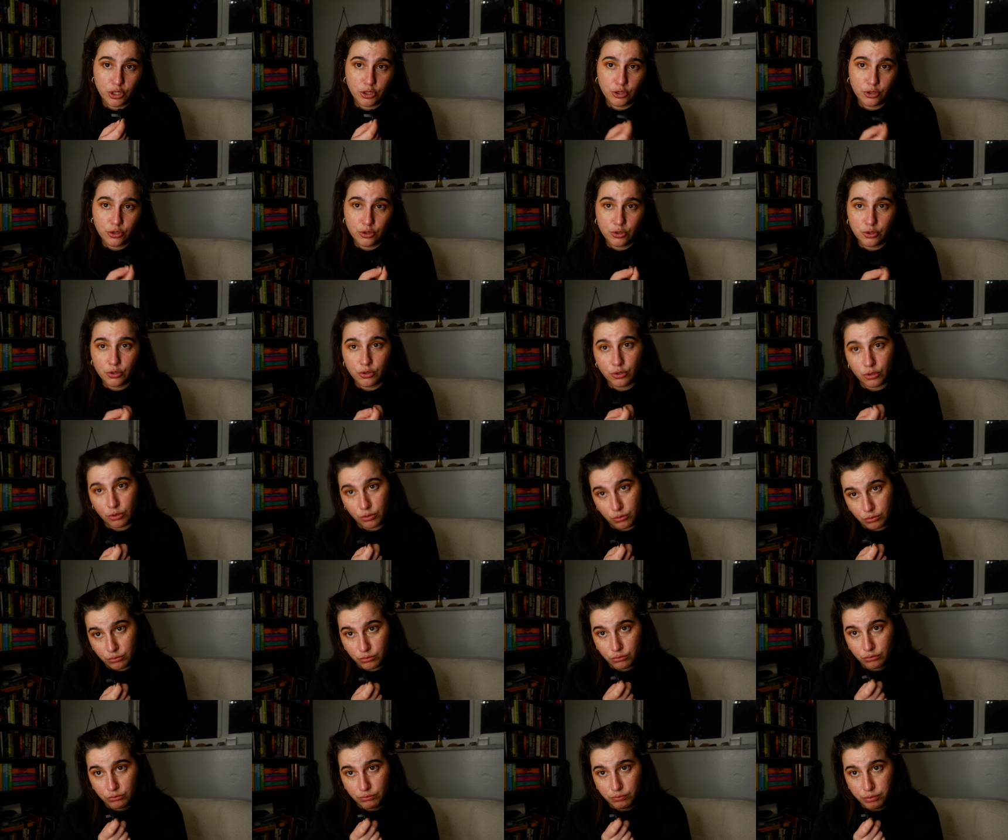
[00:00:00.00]
like to
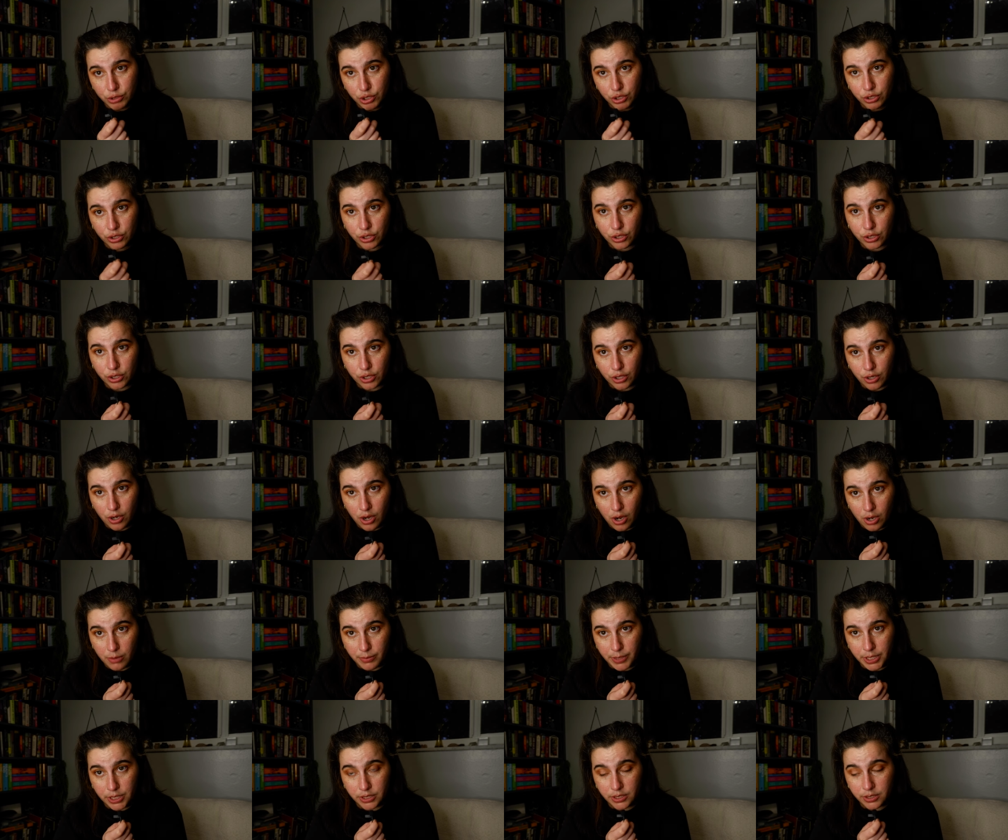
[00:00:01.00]
know. Put it in the
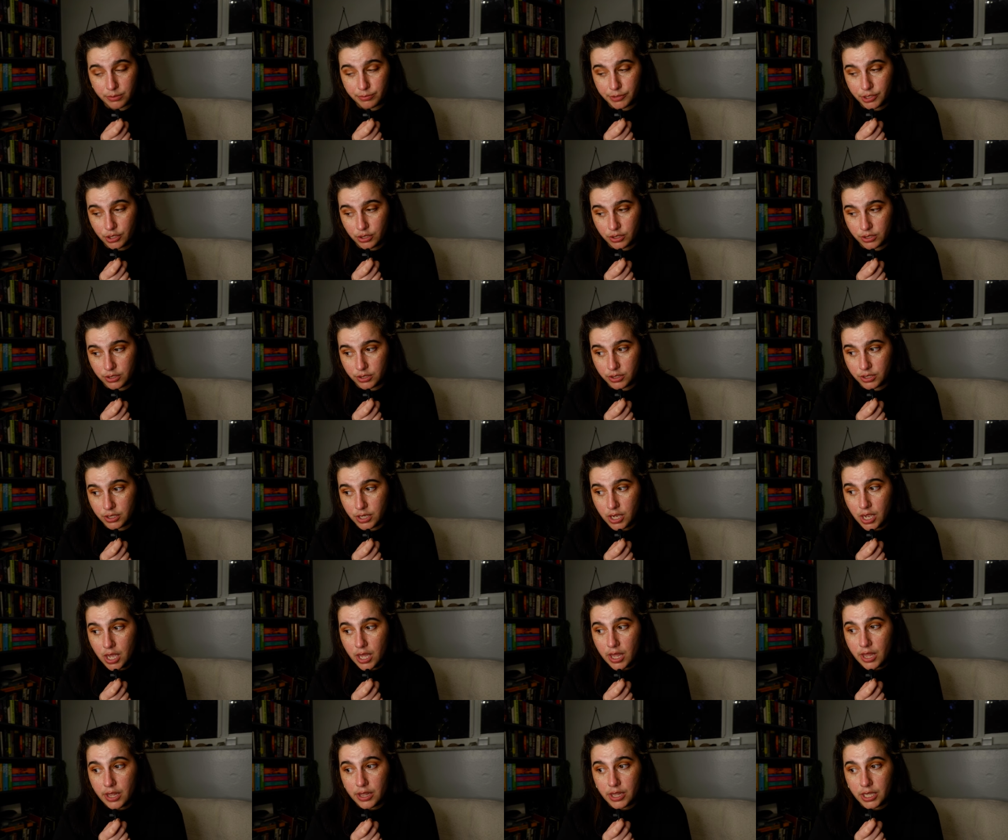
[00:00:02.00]
comments, because
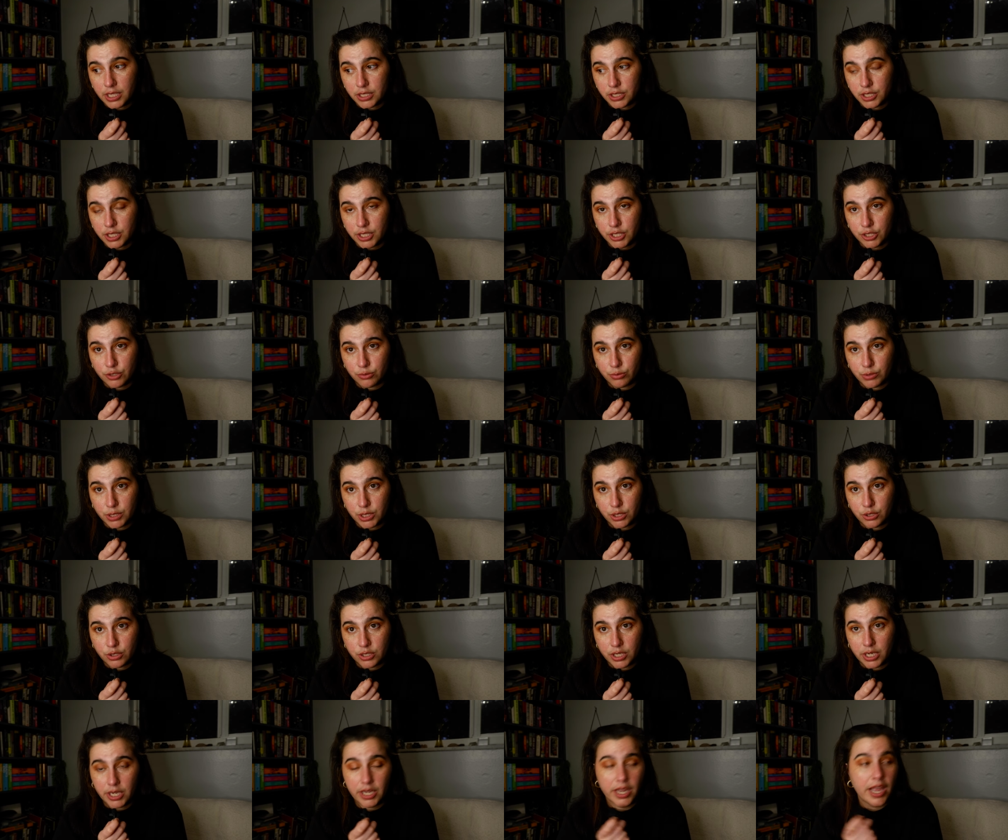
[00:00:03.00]
that's
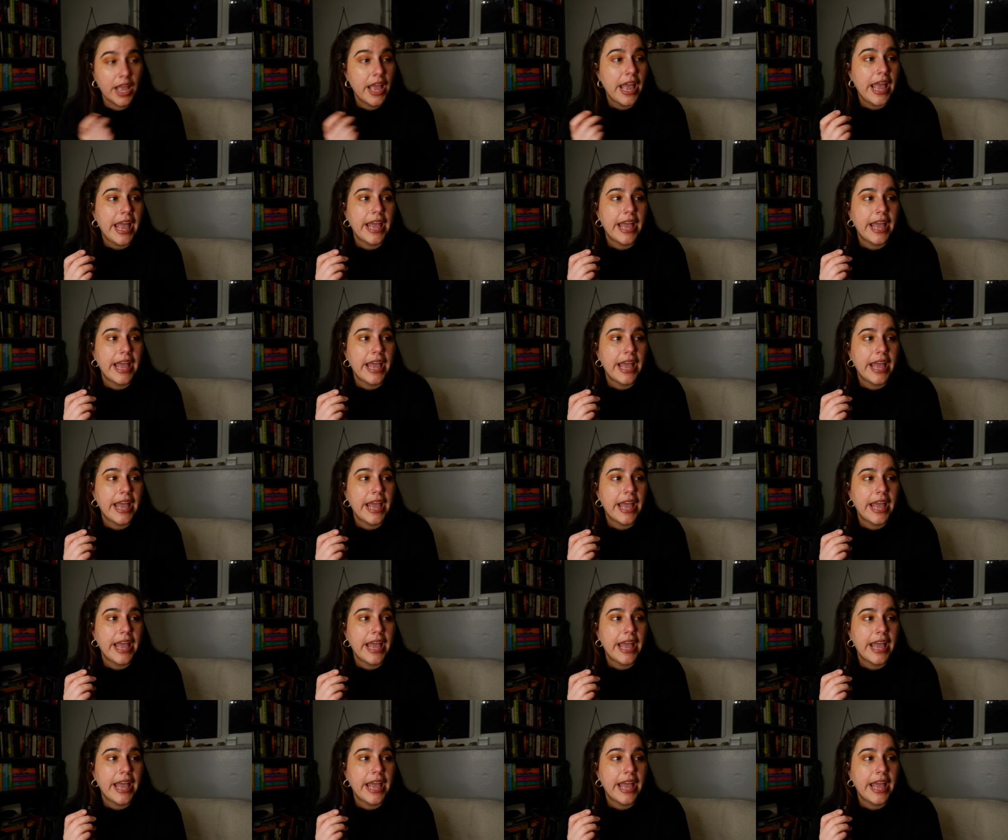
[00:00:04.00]
interesting.